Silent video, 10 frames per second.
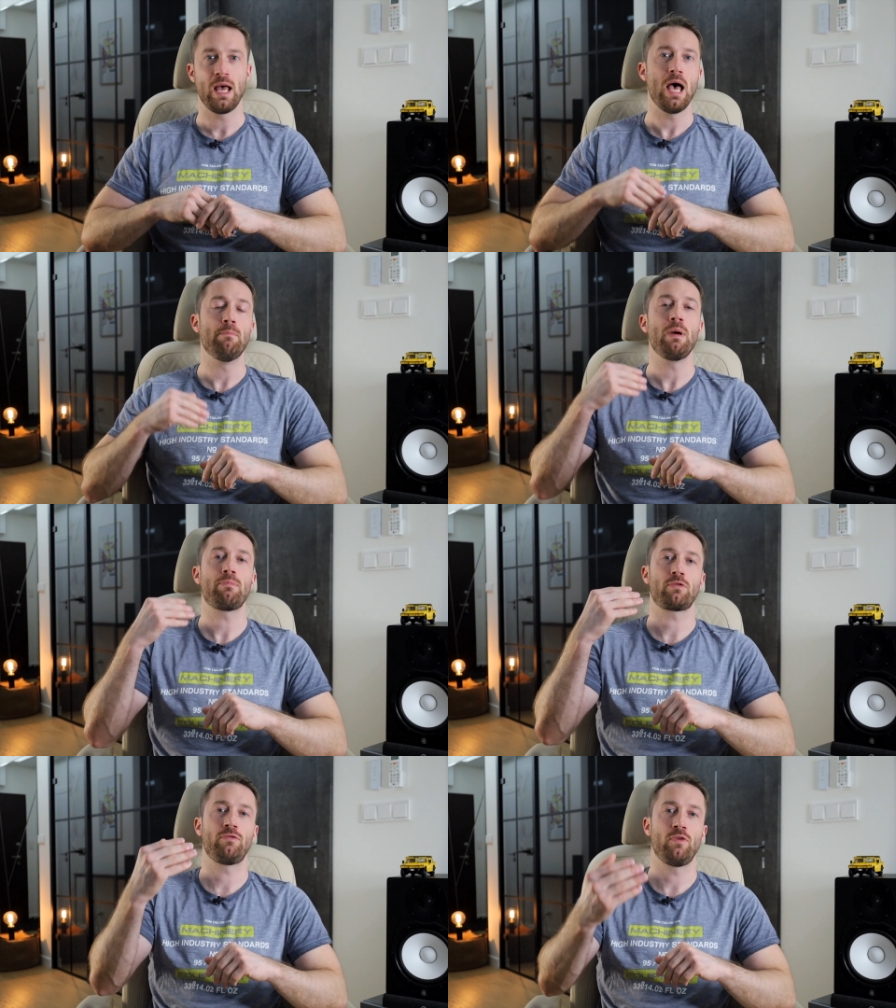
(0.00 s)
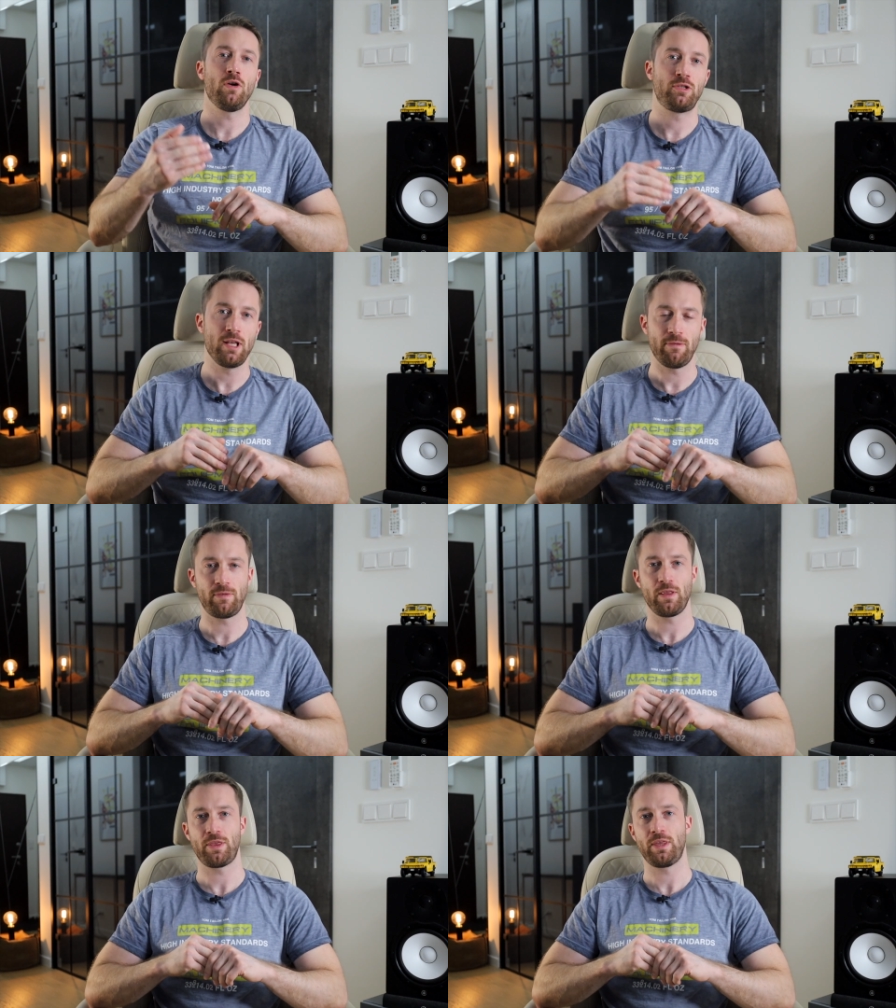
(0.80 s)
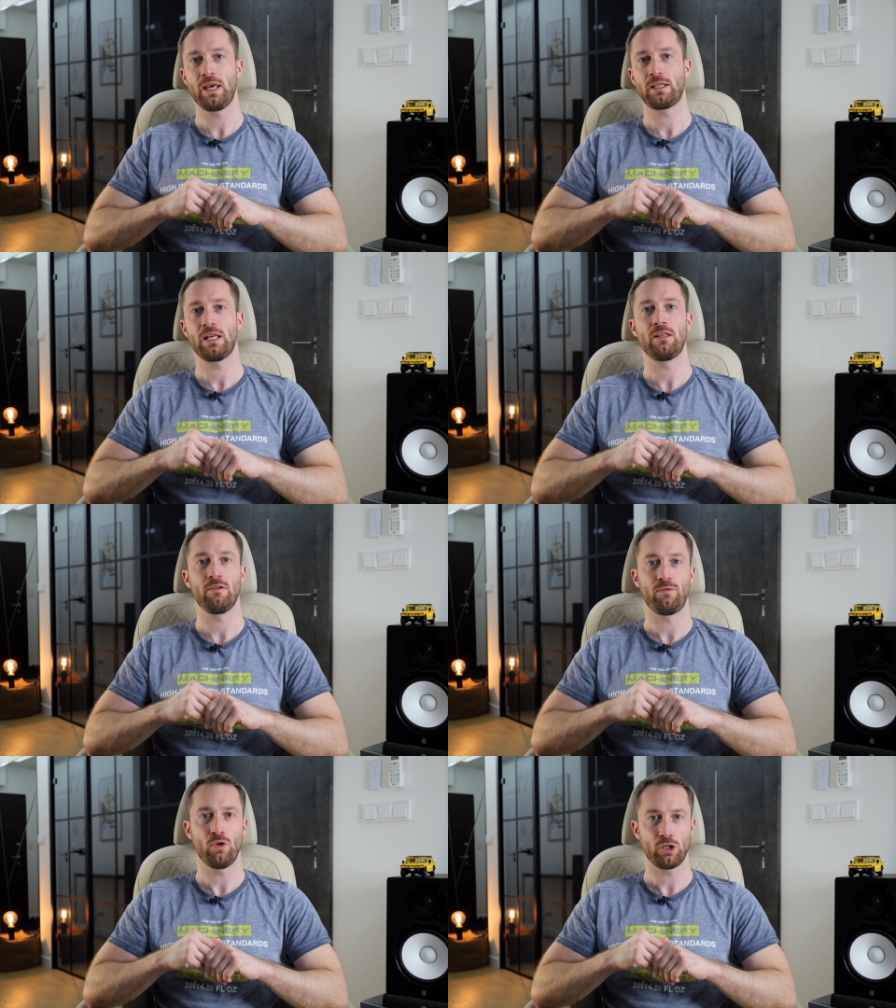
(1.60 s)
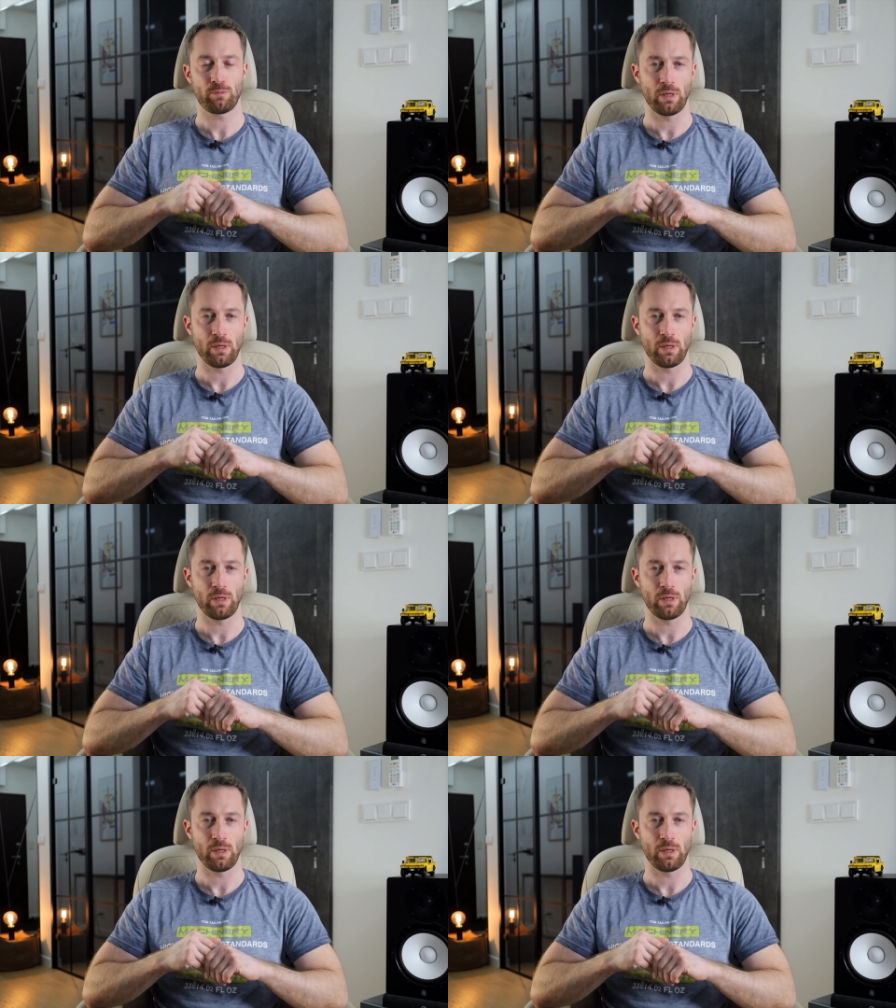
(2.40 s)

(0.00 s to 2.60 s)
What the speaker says: and may prefer different things in the first